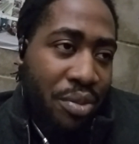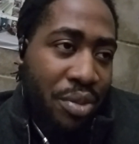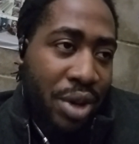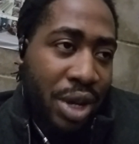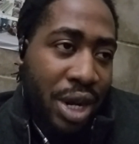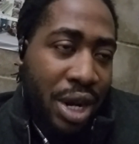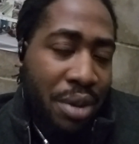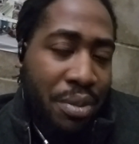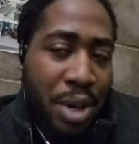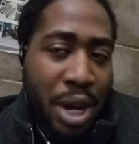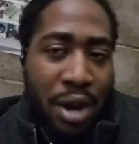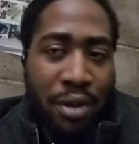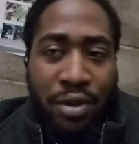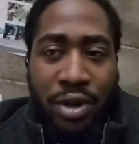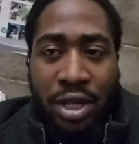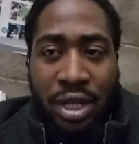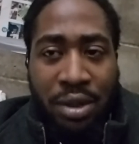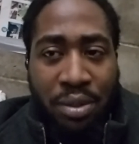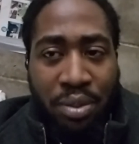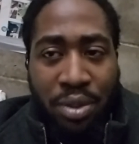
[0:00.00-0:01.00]
But I'm not
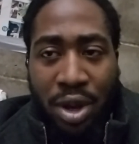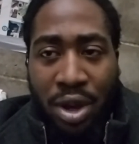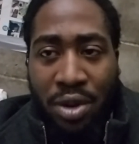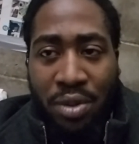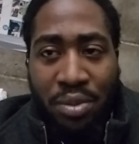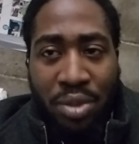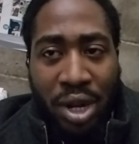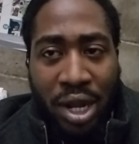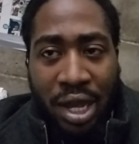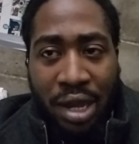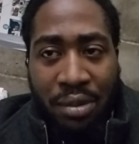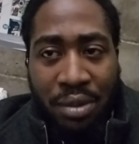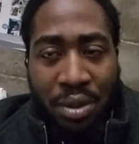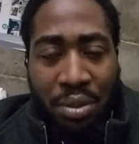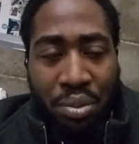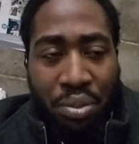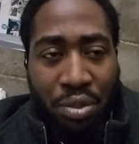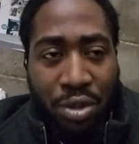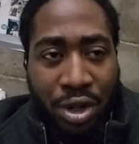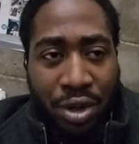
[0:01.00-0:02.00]
really going to blame
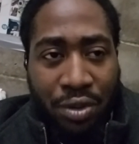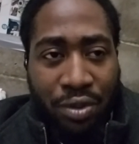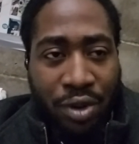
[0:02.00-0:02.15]
the